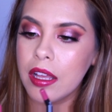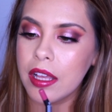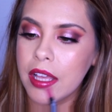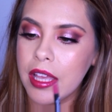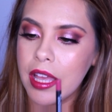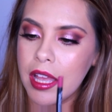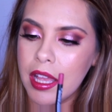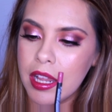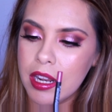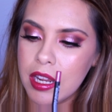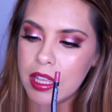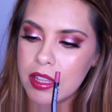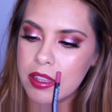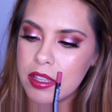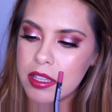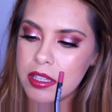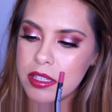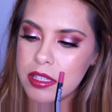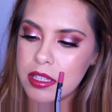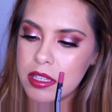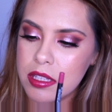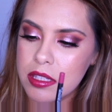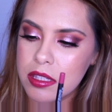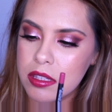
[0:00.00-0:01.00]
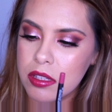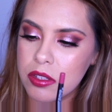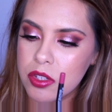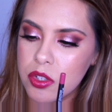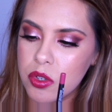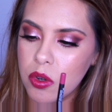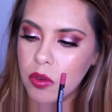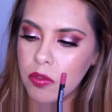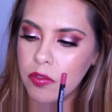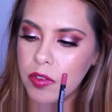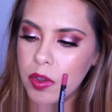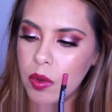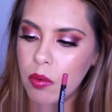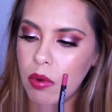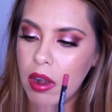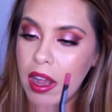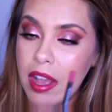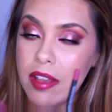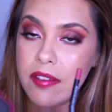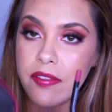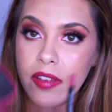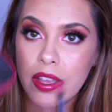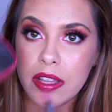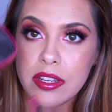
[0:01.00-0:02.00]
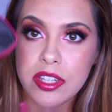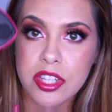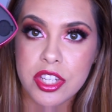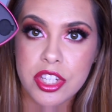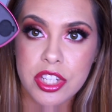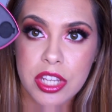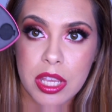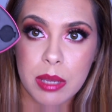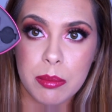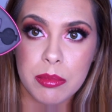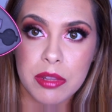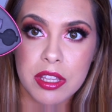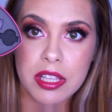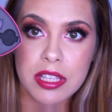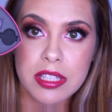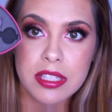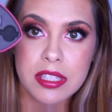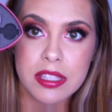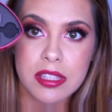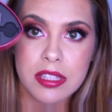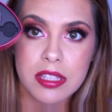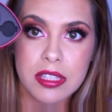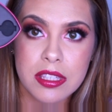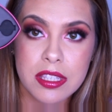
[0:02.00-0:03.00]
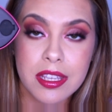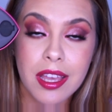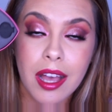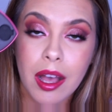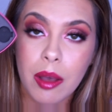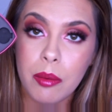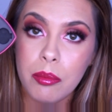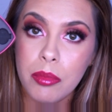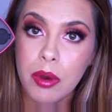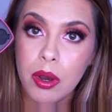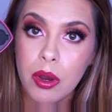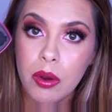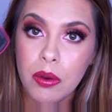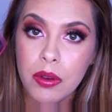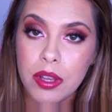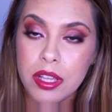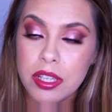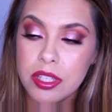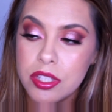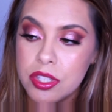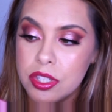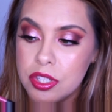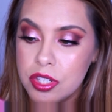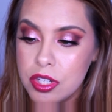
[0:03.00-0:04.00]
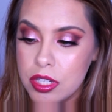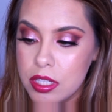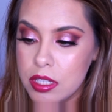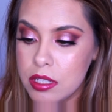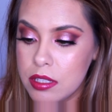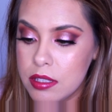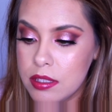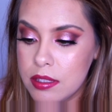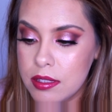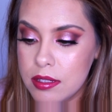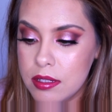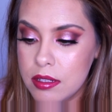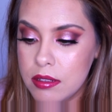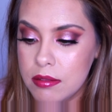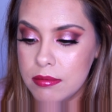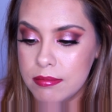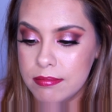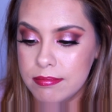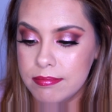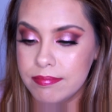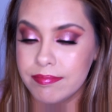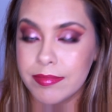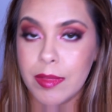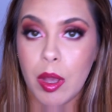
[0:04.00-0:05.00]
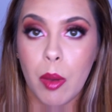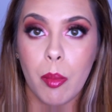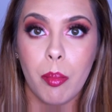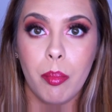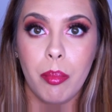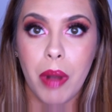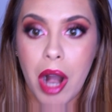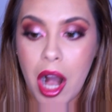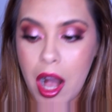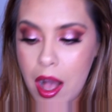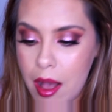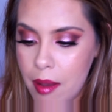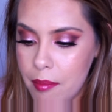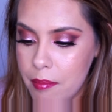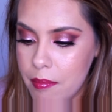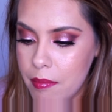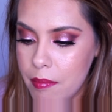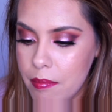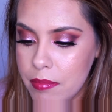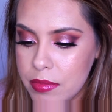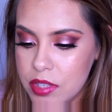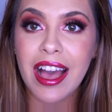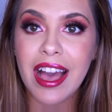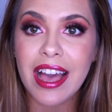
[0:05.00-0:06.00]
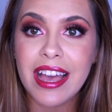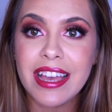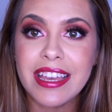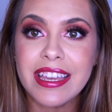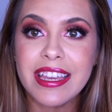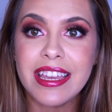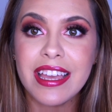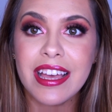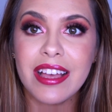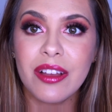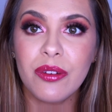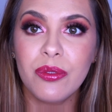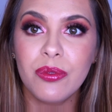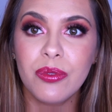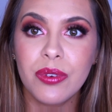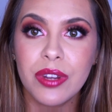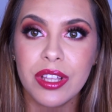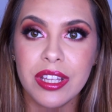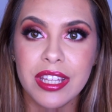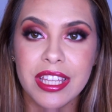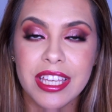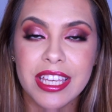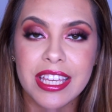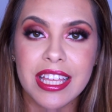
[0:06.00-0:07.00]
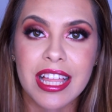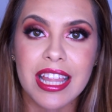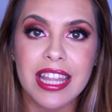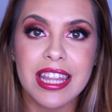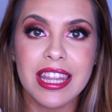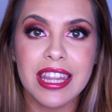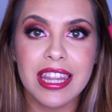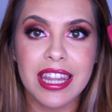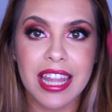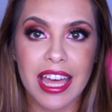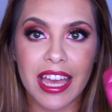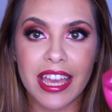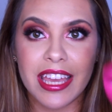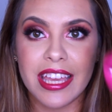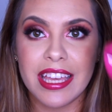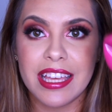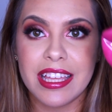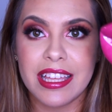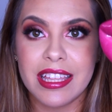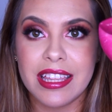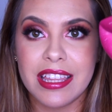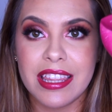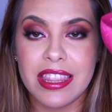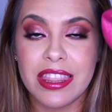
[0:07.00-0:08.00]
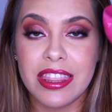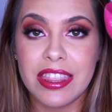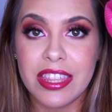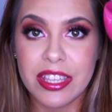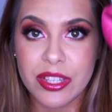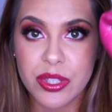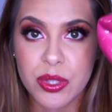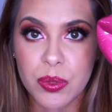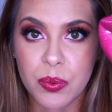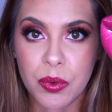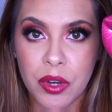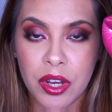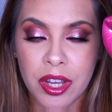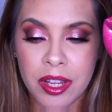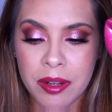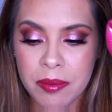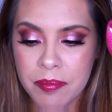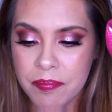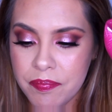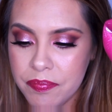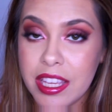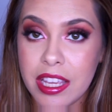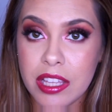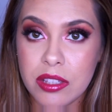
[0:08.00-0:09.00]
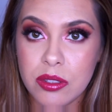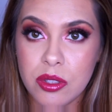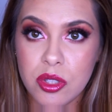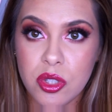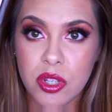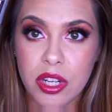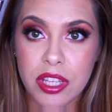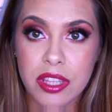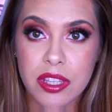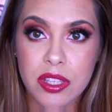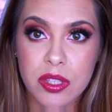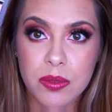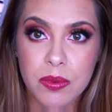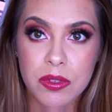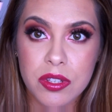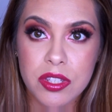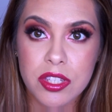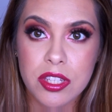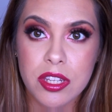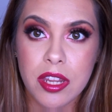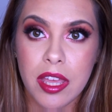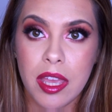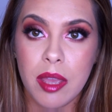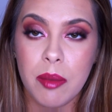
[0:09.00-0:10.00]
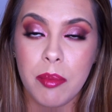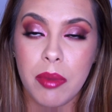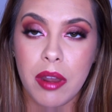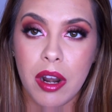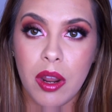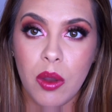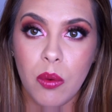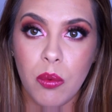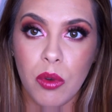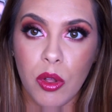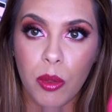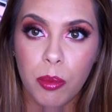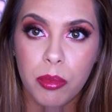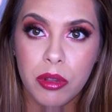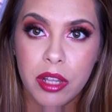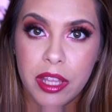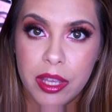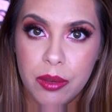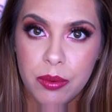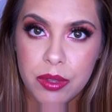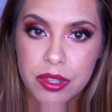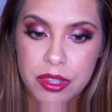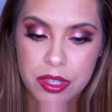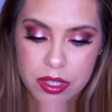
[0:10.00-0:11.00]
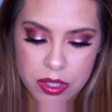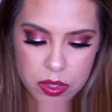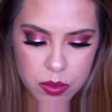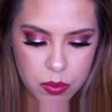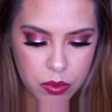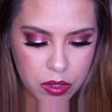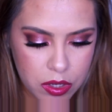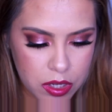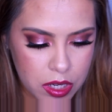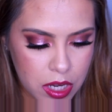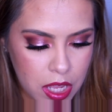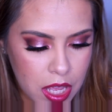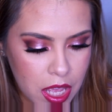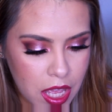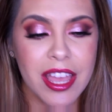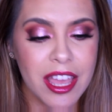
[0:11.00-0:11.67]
Again, this is the Trophy Wife and Shameless. This combo is just bomb. I really like this one. I didn't get to try this one today, but I will play with this one.